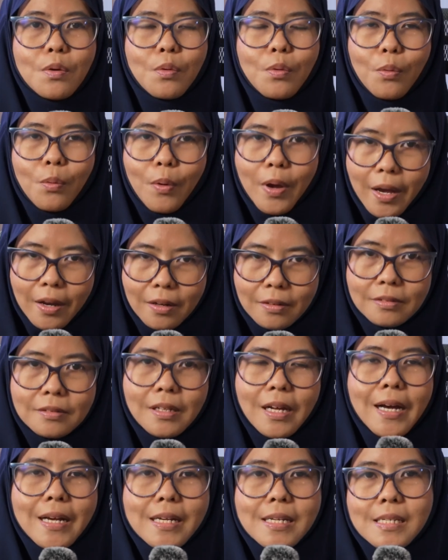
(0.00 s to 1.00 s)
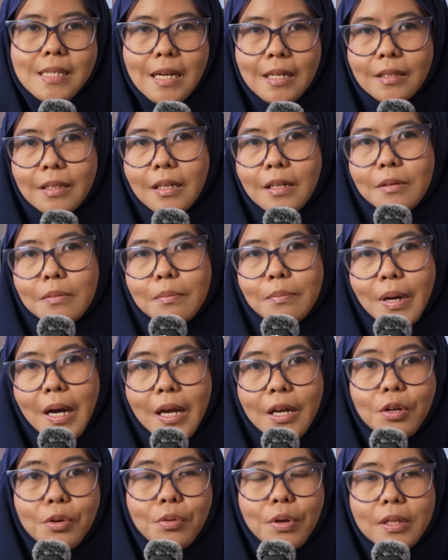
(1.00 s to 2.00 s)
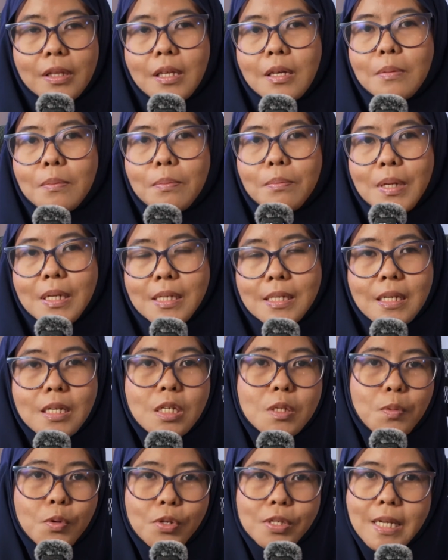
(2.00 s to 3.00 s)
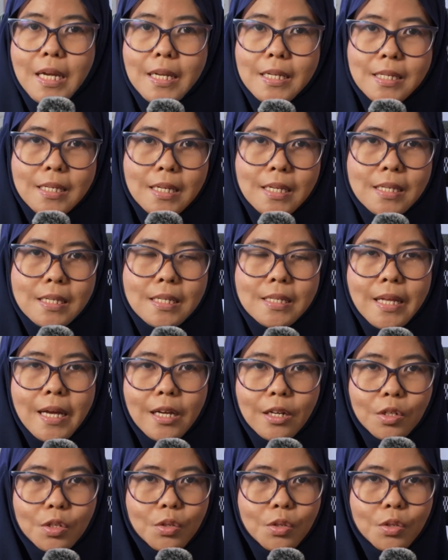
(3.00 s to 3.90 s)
Well, I started by creating business processes that